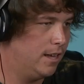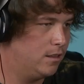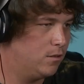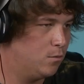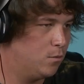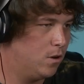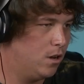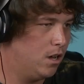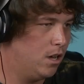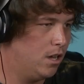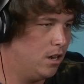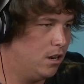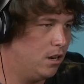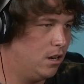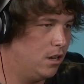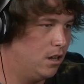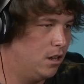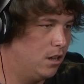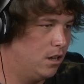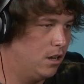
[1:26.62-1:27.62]
That's
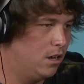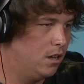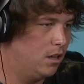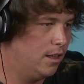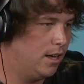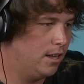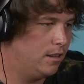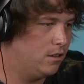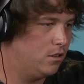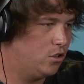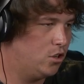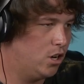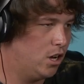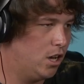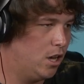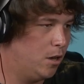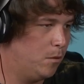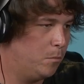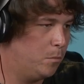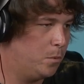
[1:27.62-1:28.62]
run, that's
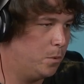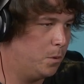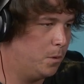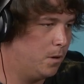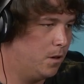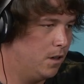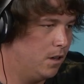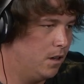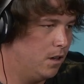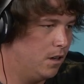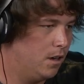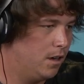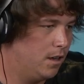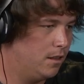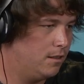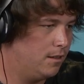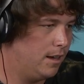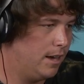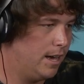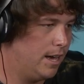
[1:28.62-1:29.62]
jump,
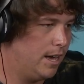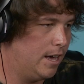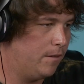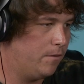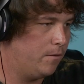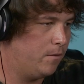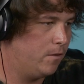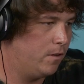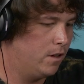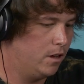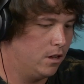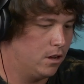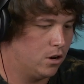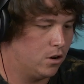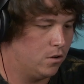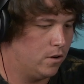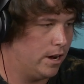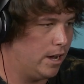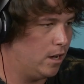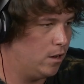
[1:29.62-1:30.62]
that's F,
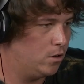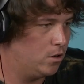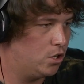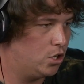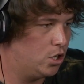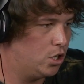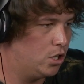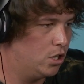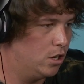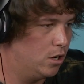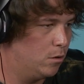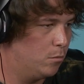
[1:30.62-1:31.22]
crouch,